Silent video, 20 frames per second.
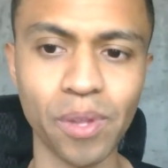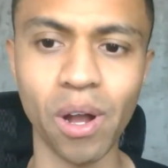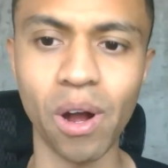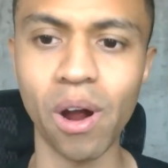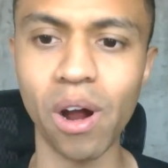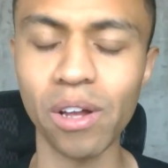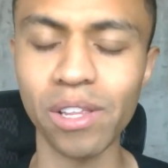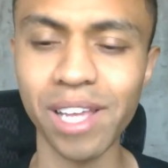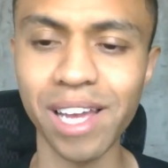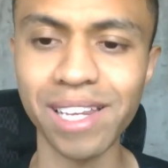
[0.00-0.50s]

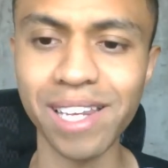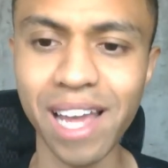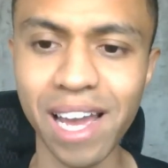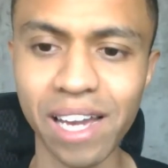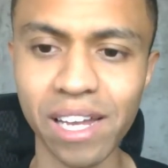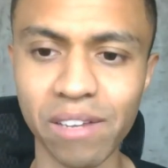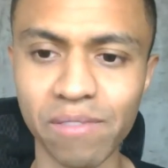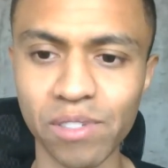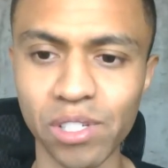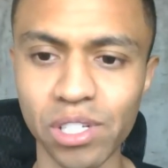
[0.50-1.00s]
Are they
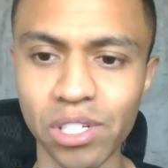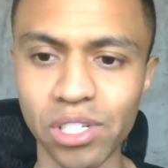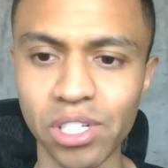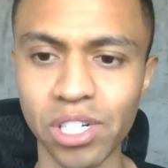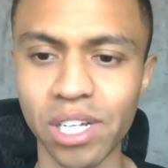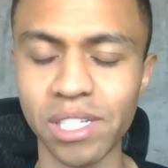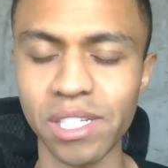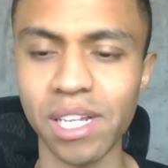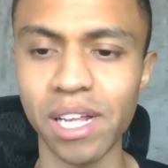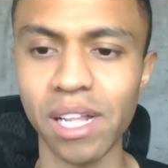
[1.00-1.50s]
negative
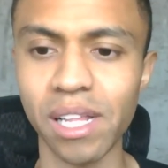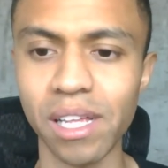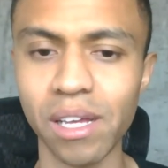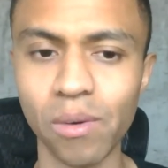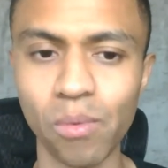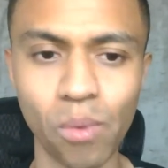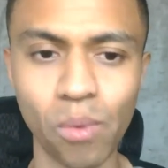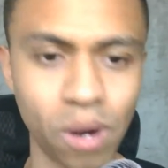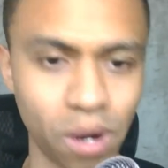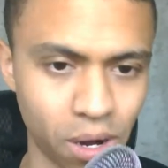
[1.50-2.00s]
CJ's Deli?
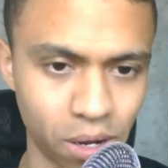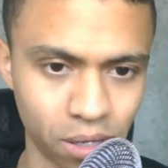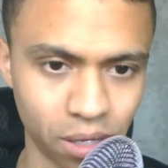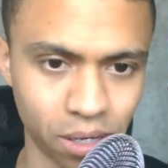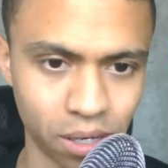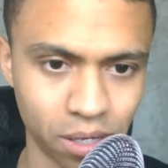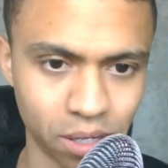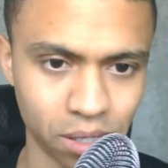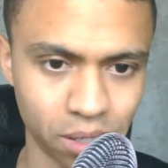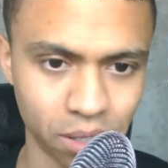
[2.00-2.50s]
What are they?
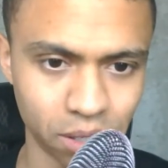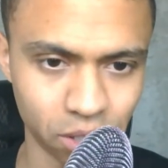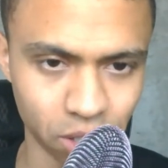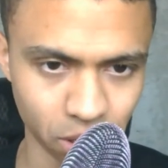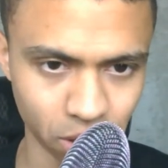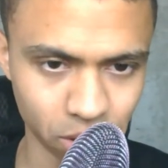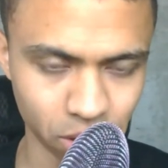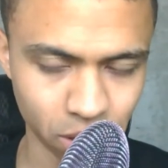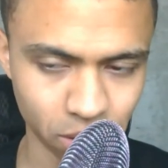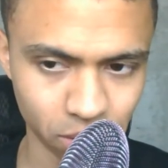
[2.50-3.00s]
The
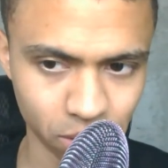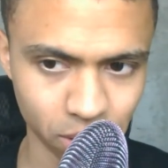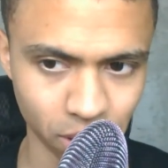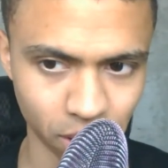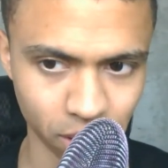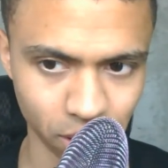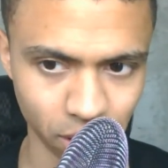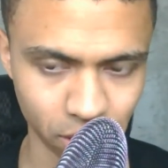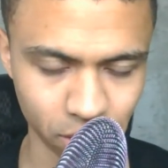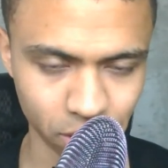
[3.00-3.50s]
charge offs? The
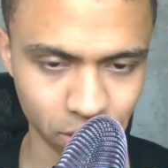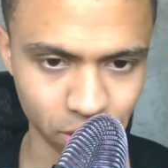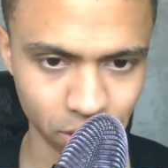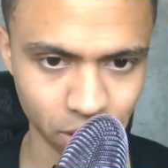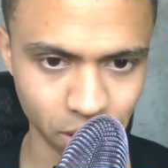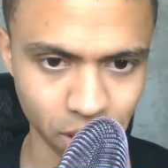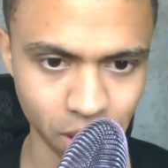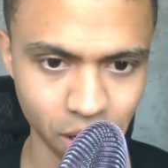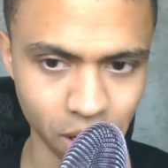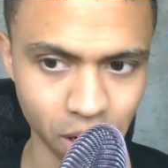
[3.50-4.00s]
collections?
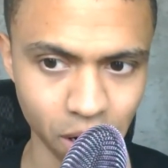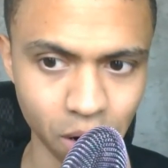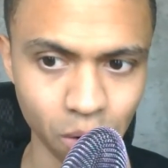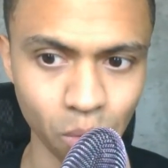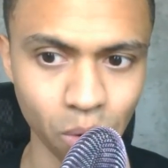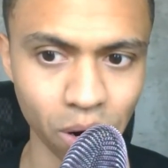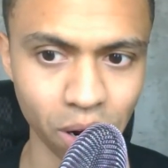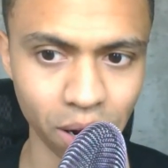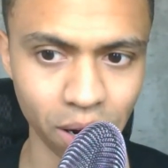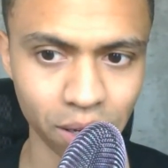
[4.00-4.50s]

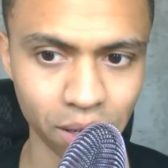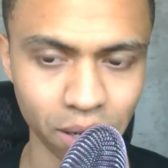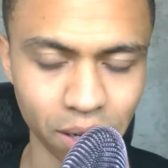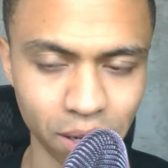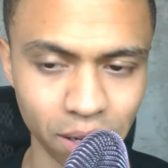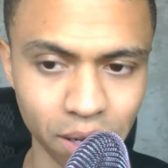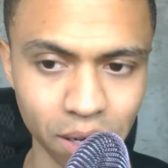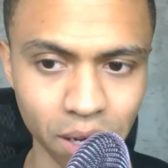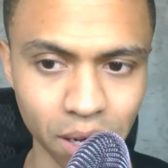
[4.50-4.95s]
What are they?